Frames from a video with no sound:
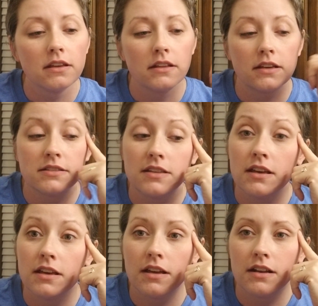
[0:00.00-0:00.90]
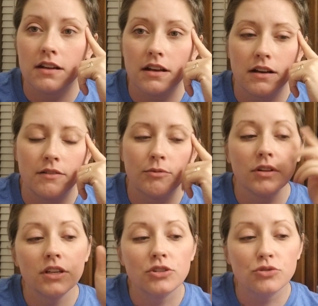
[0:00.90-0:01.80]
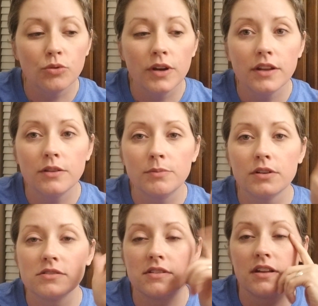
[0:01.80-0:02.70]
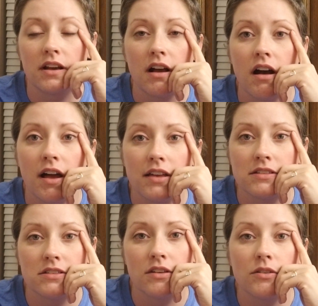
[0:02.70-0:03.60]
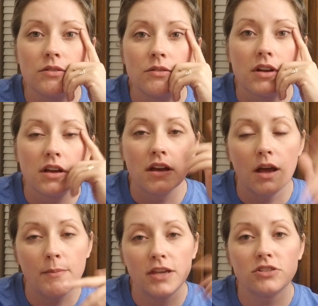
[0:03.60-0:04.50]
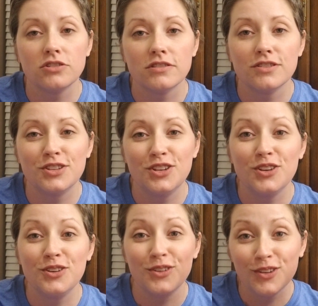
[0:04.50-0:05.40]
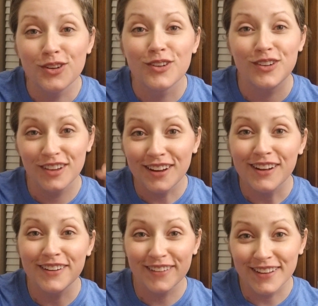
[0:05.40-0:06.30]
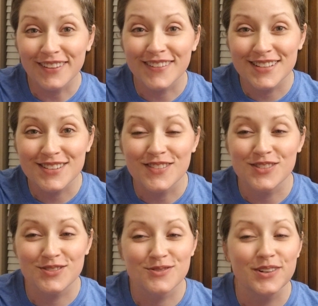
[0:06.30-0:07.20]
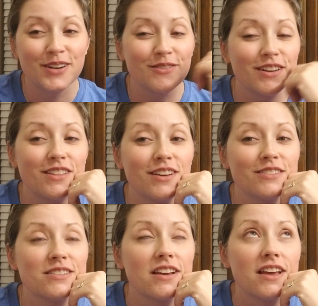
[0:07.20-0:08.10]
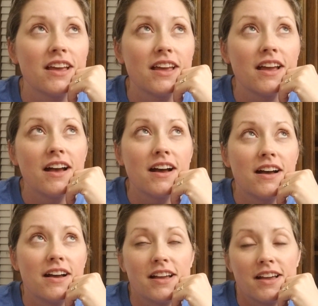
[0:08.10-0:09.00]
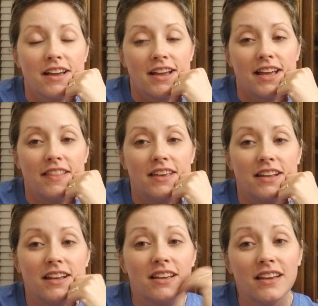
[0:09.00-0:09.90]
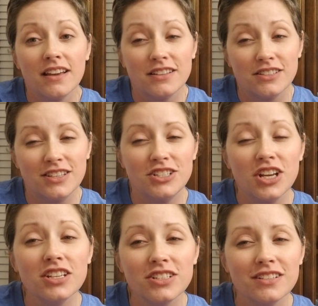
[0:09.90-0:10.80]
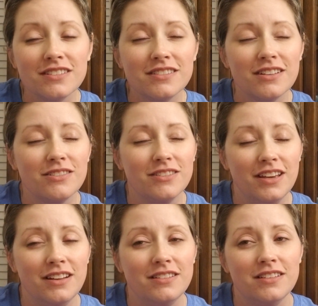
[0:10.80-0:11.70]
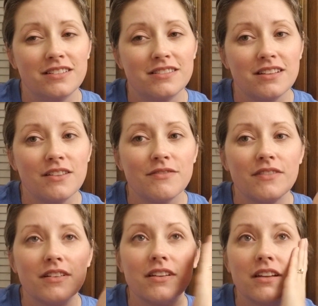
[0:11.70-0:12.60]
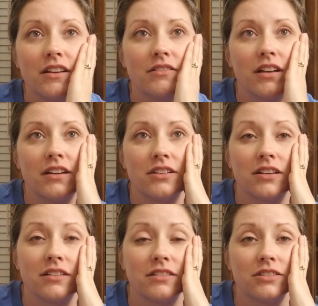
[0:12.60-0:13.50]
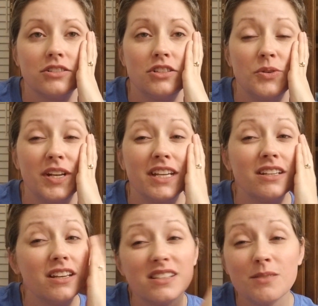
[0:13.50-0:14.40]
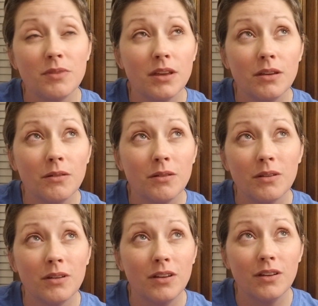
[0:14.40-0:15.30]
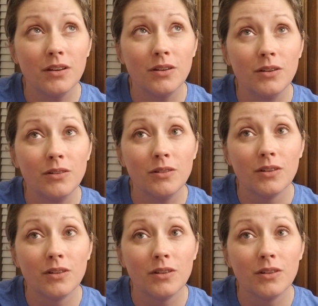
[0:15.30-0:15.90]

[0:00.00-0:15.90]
like I said, I really enjoyed the books that I got, so I'm anxious to, you know, get the rest of the story and read those. And then suggestions on editing stuff, you know, like, do I need to get something, you know,